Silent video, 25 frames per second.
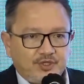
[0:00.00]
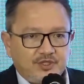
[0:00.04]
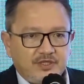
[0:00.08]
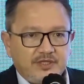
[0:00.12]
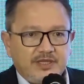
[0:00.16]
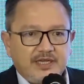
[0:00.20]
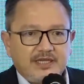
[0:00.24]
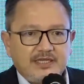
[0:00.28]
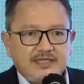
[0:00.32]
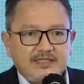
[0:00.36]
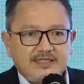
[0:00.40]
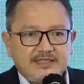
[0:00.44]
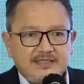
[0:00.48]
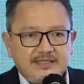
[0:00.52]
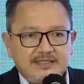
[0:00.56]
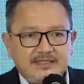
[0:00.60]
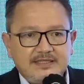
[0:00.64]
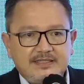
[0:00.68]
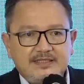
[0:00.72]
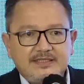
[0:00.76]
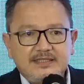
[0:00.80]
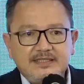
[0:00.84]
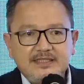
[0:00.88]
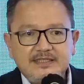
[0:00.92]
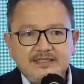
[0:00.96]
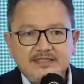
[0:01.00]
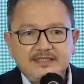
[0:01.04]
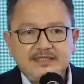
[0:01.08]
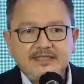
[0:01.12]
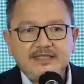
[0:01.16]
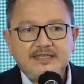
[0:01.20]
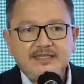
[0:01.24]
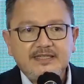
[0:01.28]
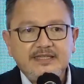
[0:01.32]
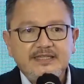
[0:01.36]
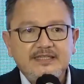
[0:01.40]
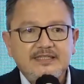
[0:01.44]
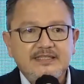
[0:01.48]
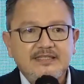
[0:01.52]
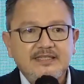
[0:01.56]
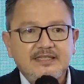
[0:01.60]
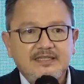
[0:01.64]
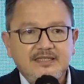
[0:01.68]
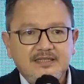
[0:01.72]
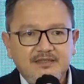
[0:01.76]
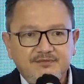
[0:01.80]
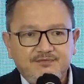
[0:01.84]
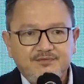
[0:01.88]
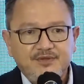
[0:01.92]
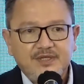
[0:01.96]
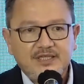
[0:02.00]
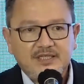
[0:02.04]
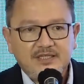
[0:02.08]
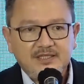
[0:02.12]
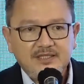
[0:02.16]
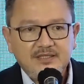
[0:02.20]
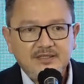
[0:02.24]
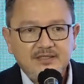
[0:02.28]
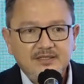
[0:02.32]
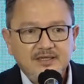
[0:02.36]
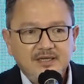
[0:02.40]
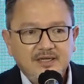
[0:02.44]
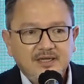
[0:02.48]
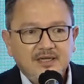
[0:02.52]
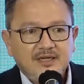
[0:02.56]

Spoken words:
that is statistically significant